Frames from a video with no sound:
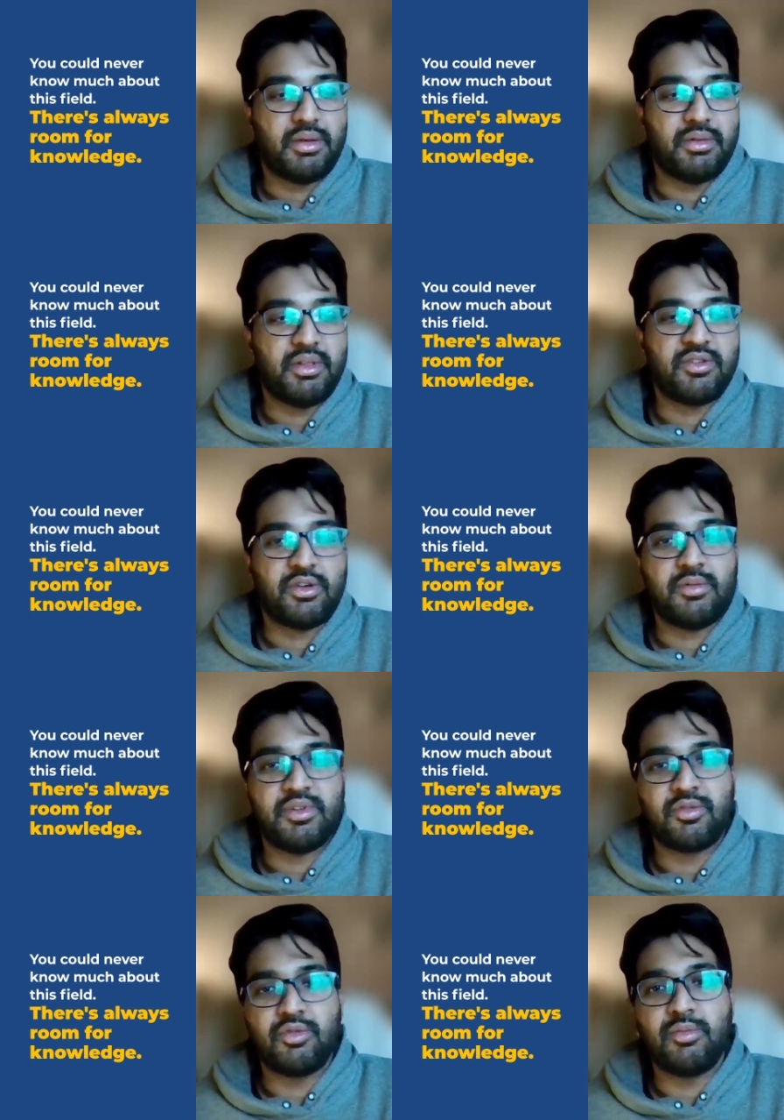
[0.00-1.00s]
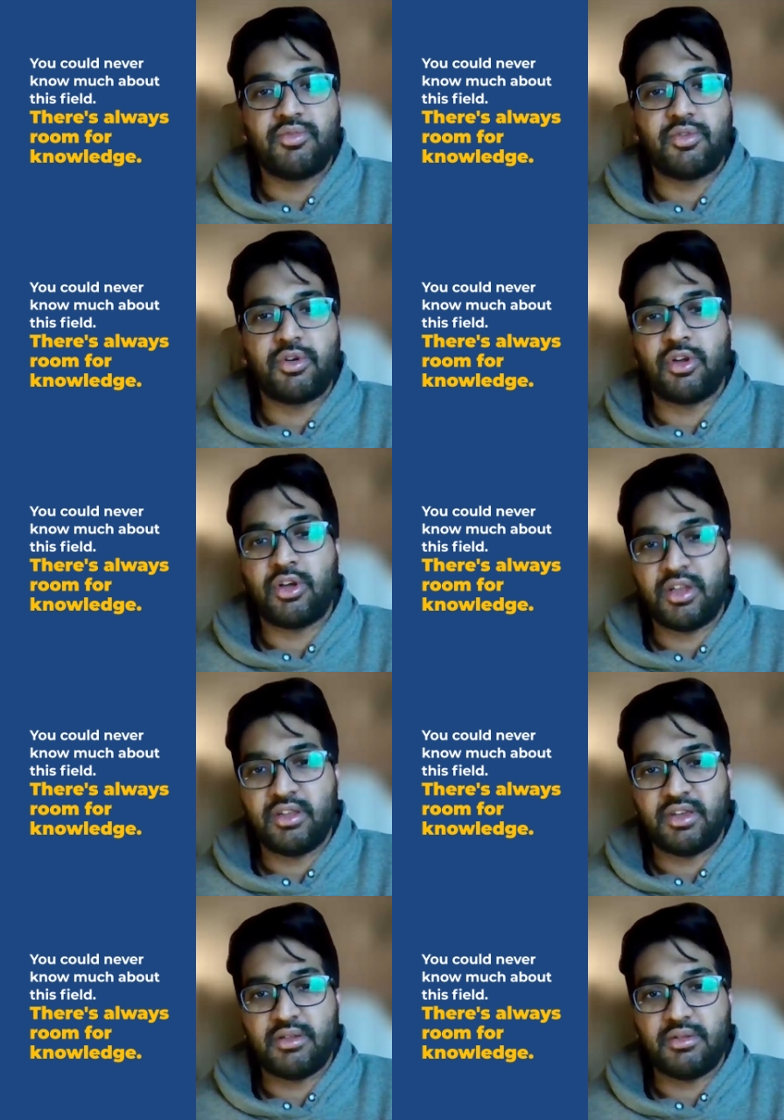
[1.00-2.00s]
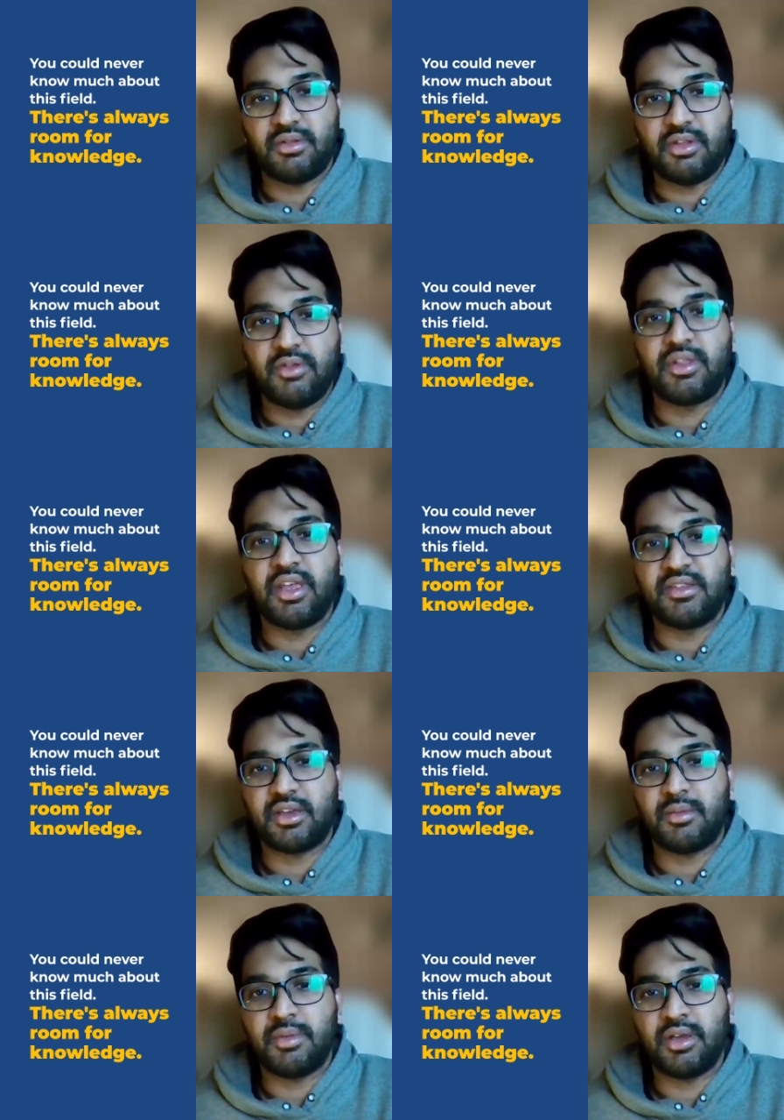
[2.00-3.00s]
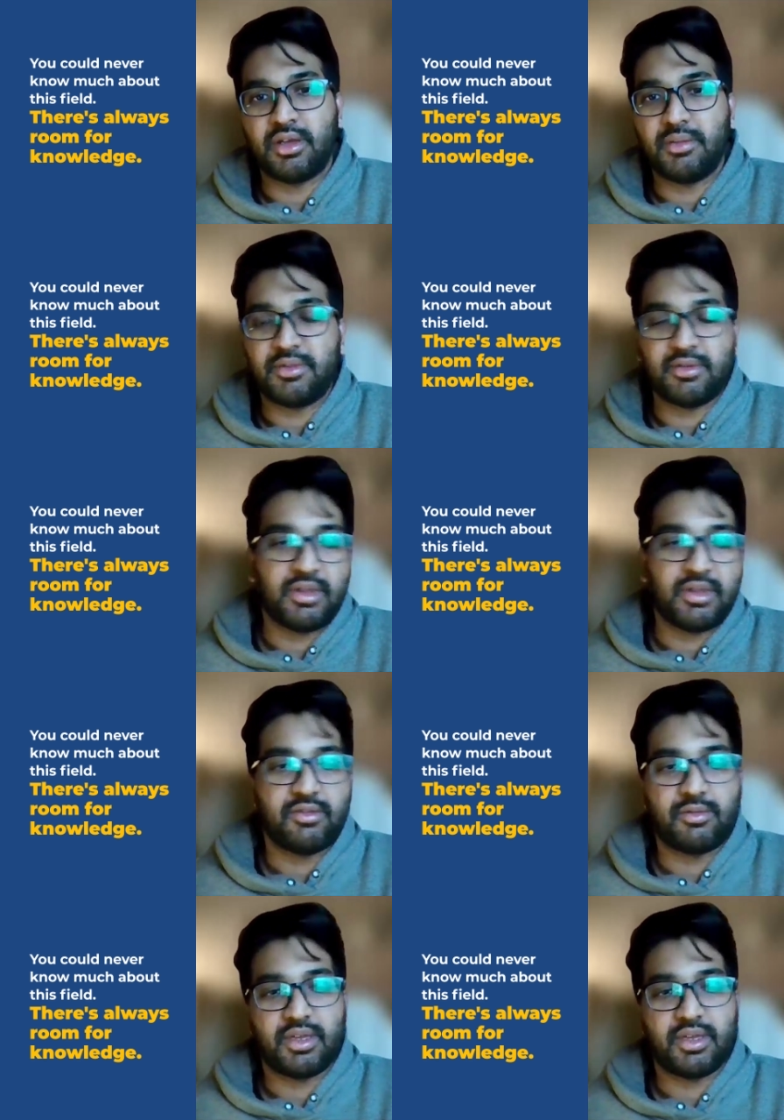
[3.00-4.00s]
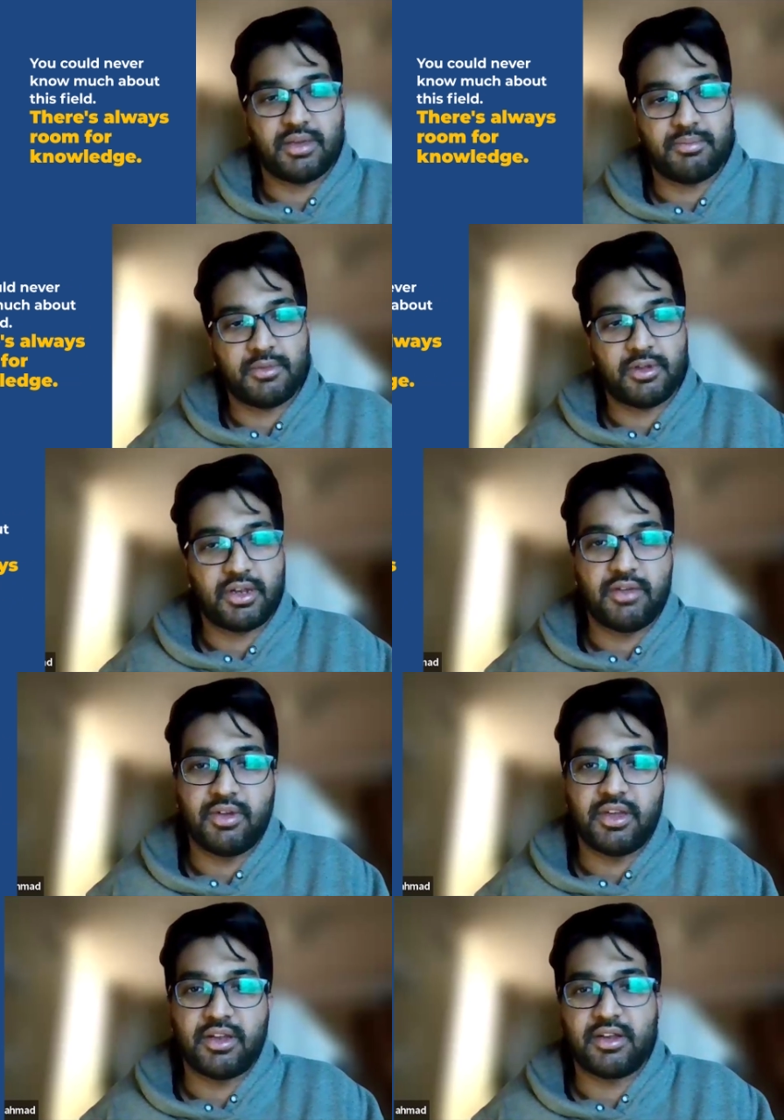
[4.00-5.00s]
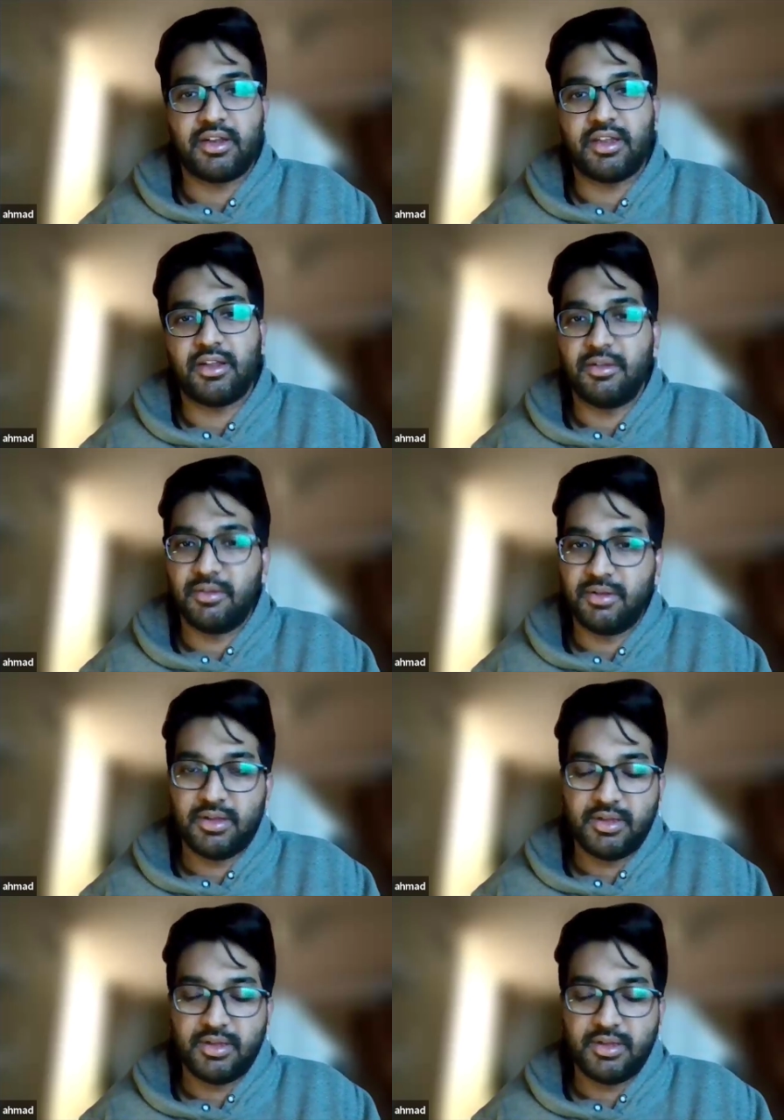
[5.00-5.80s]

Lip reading: there's always room for knowledge and new things coming up. So that's why I'm not giving it a 10.